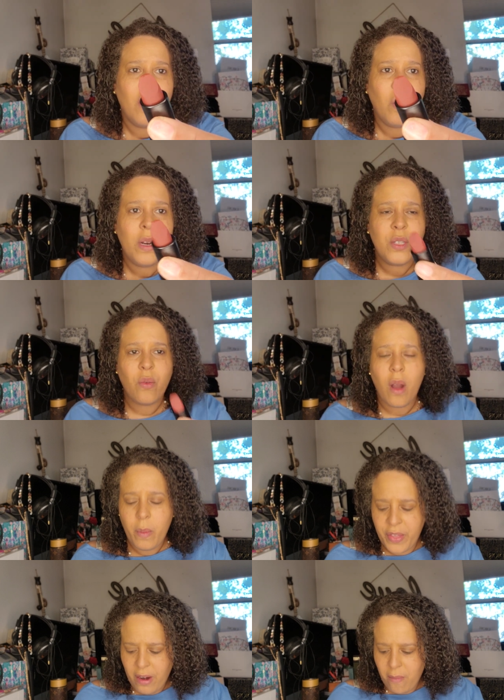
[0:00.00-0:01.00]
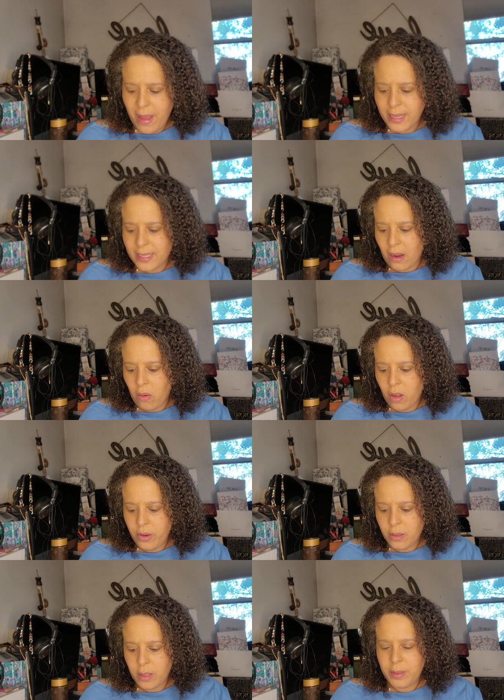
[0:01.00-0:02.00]
What is wrong with Hermes that all
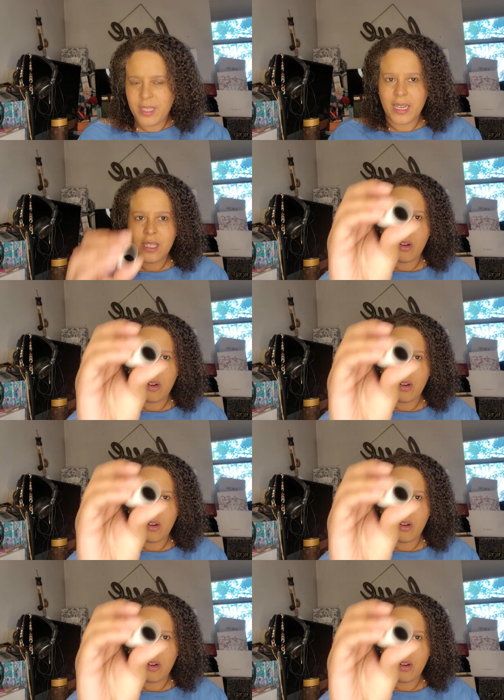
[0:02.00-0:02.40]
their lipsticks